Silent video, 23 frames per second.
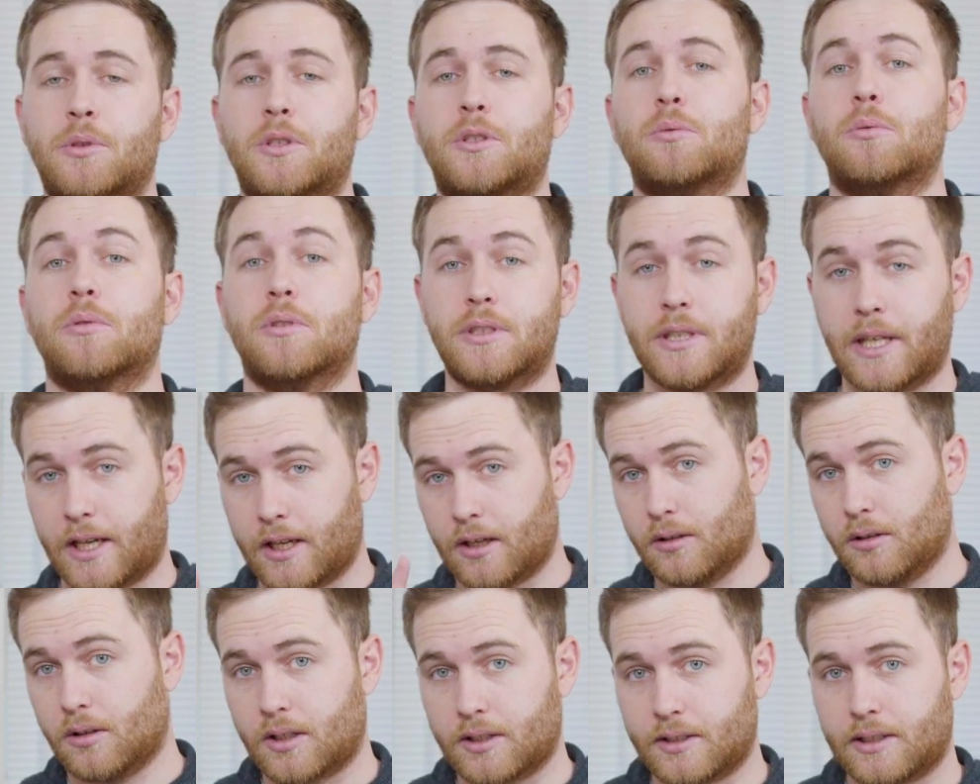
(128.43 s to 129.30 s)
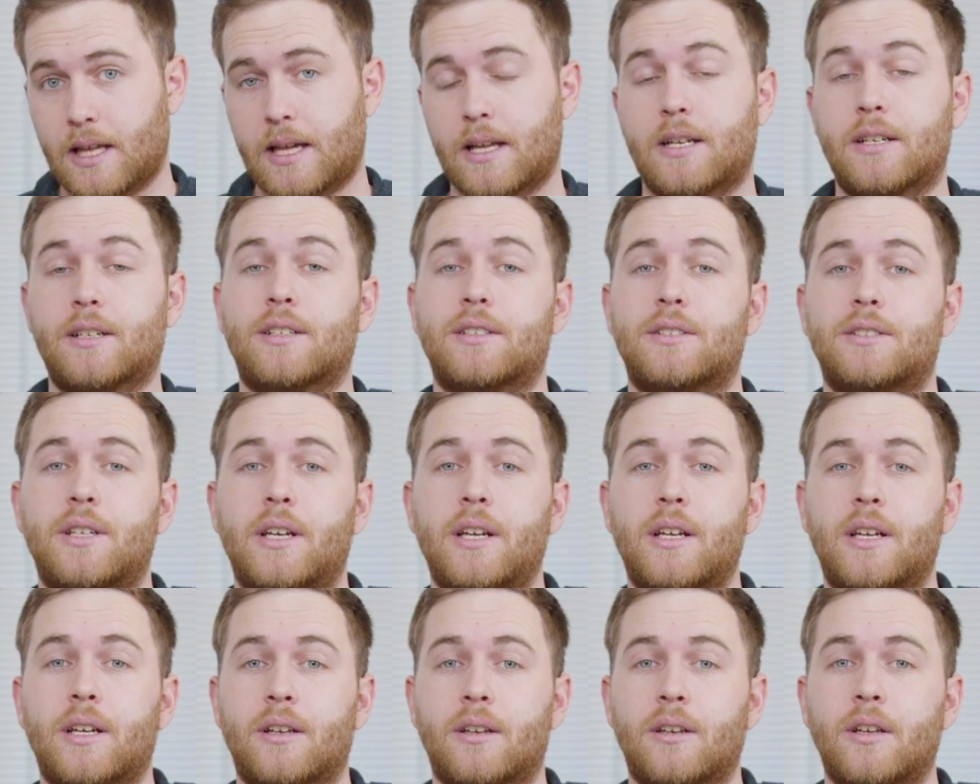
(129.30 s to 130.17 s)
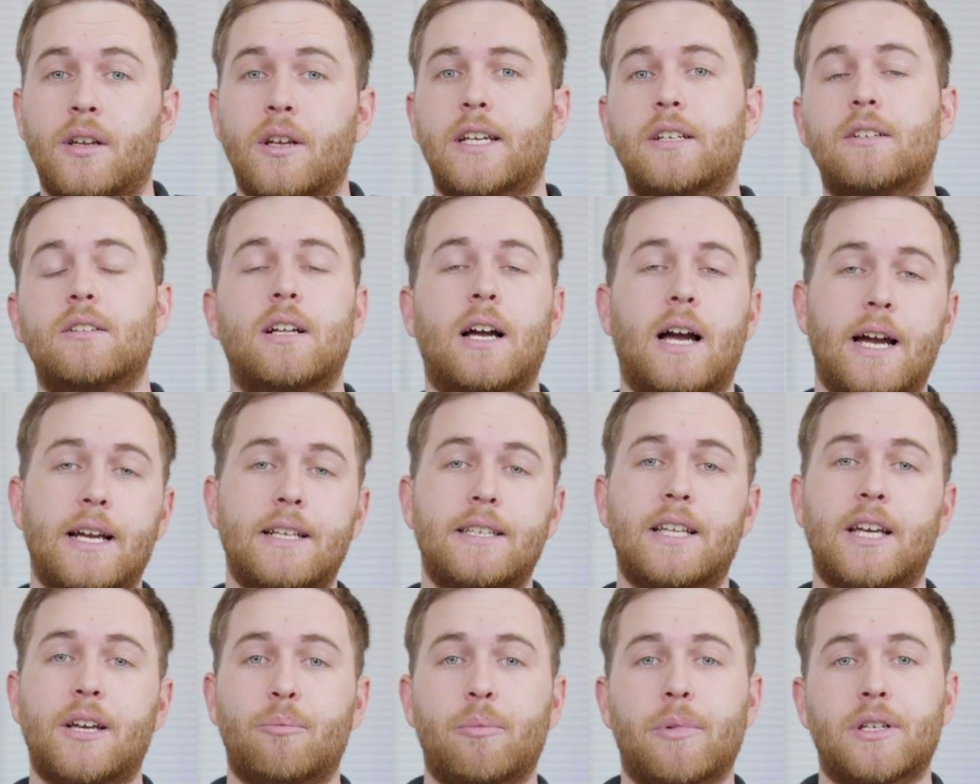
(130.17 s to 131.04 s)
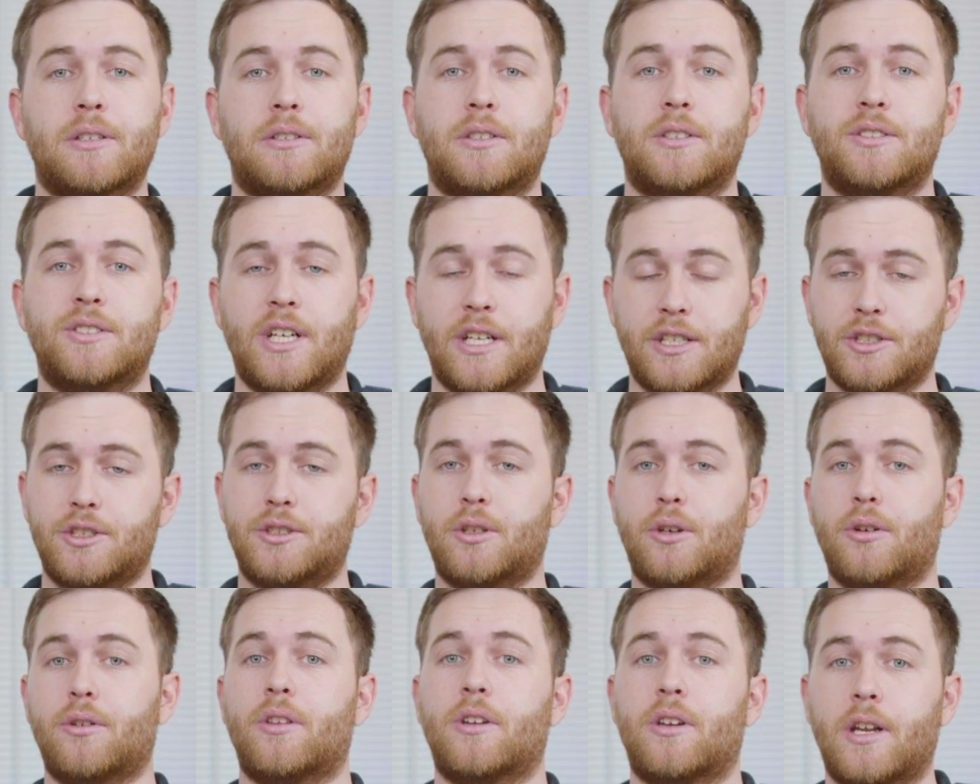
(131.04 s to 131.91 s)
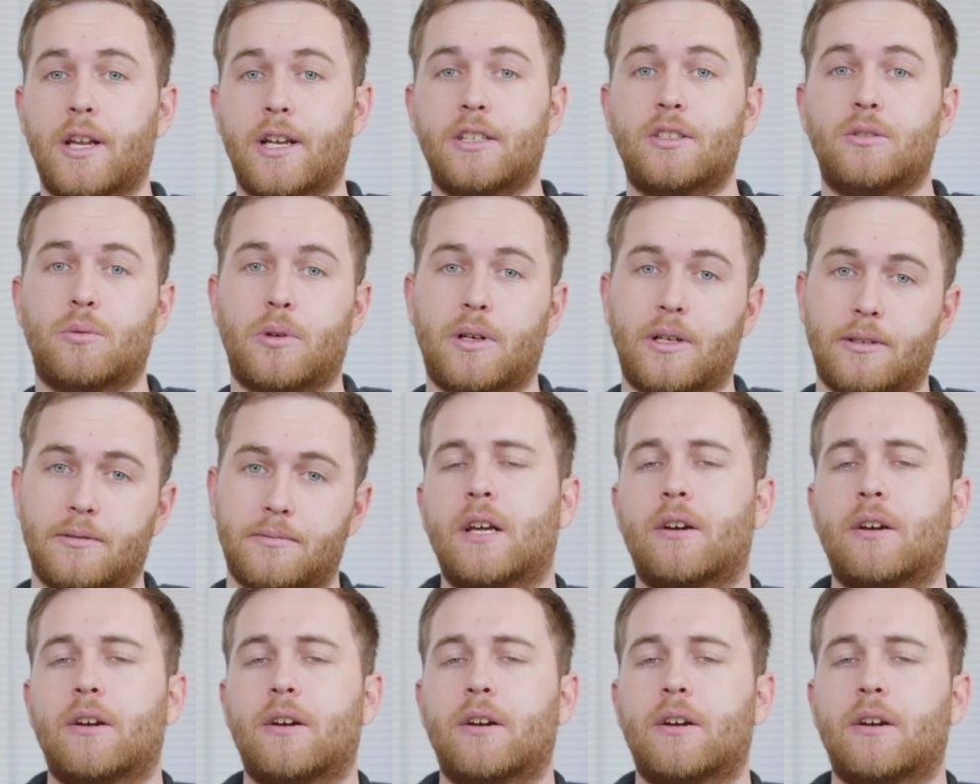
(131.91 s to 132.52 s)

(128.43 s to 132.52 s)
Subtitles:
which we'll take a look at that in a second, it'll hide that message and show the next one.